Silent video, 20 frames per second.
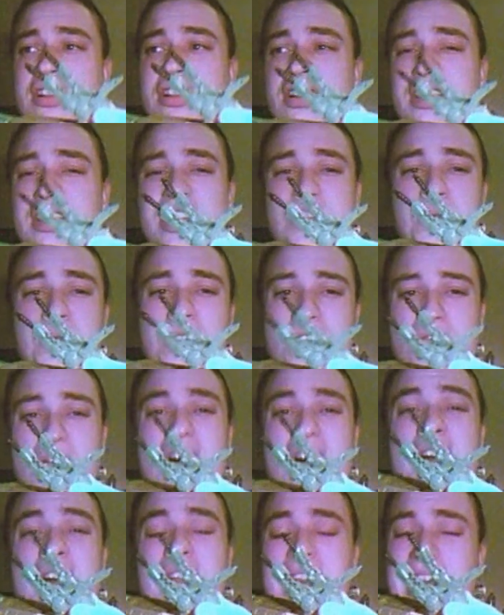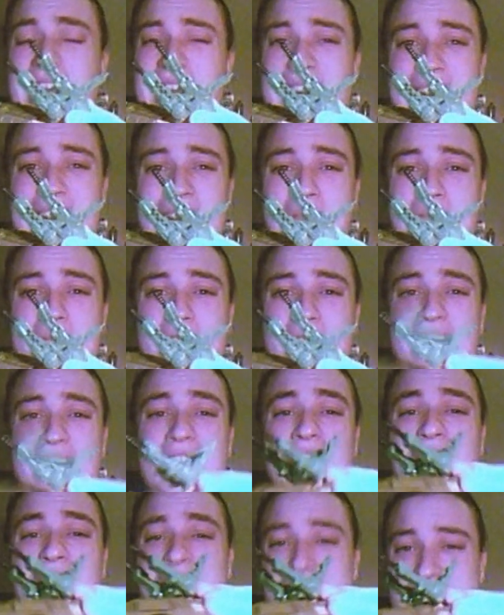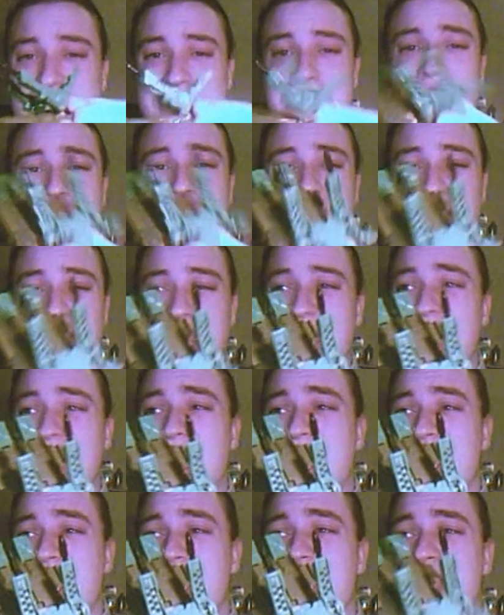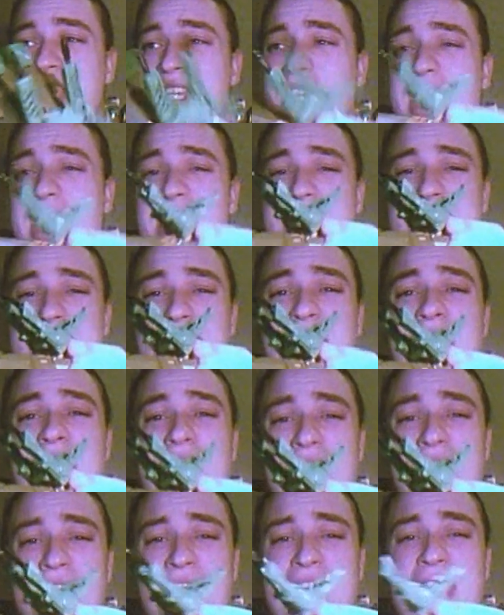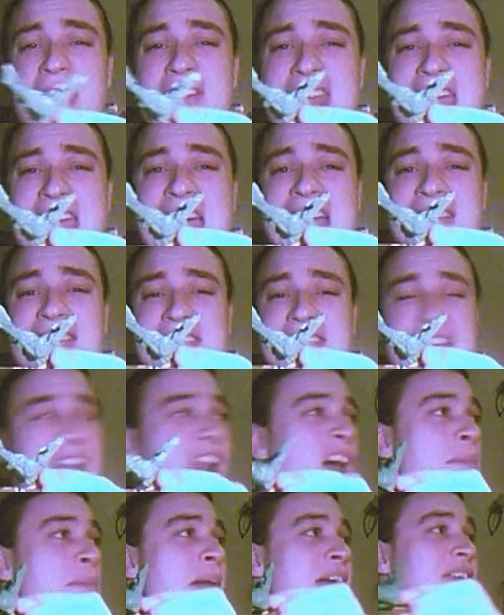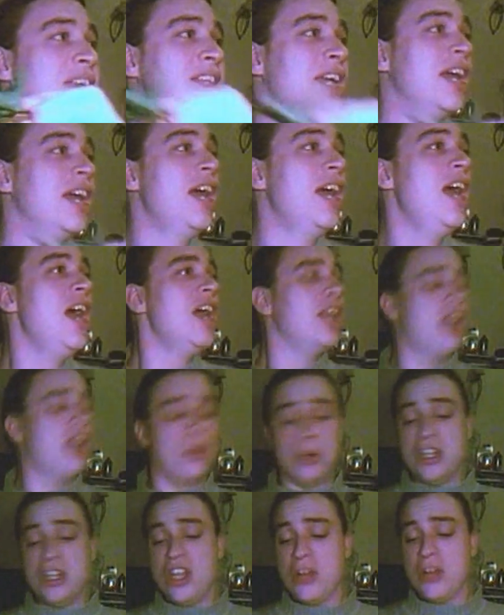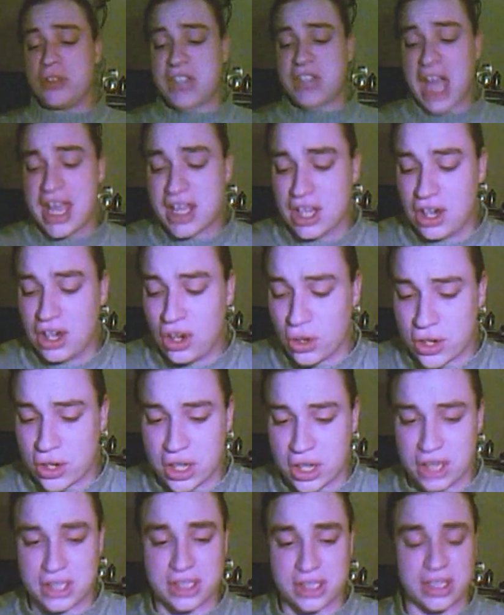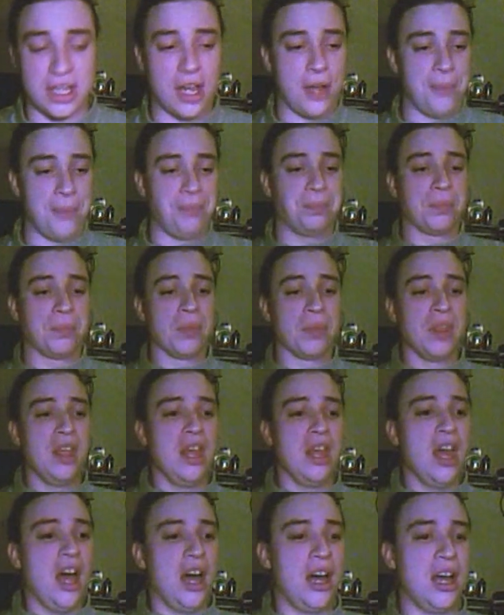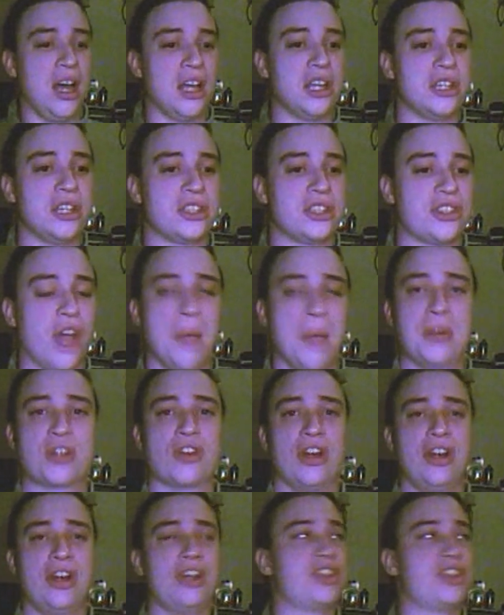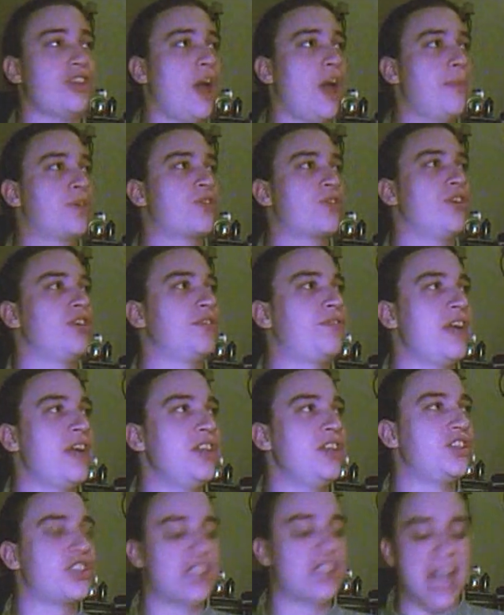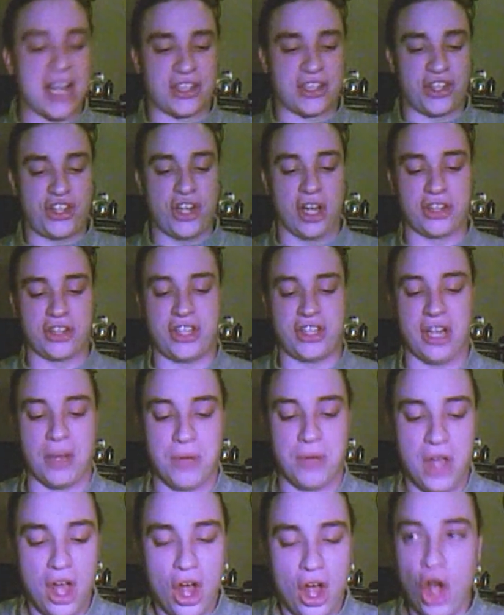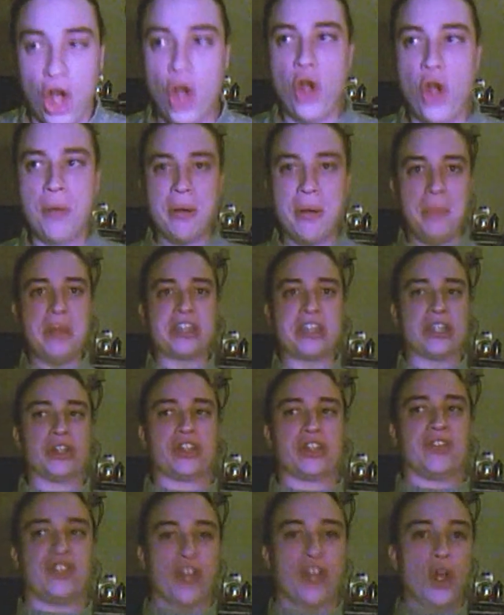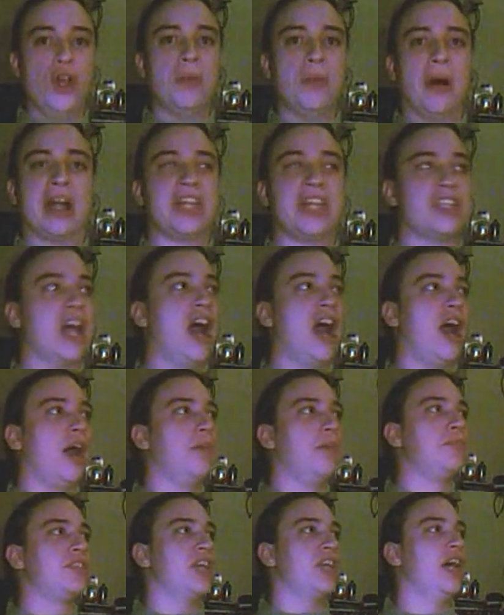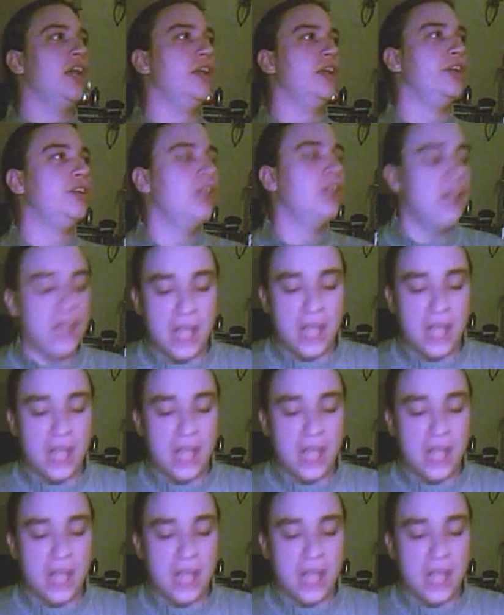this one's rather lame, it has to be said. It's rather very anticlimactic. You know, when you take a look at Cybertron Defense scattershots, you know, Uber missiles of doom on his arms, and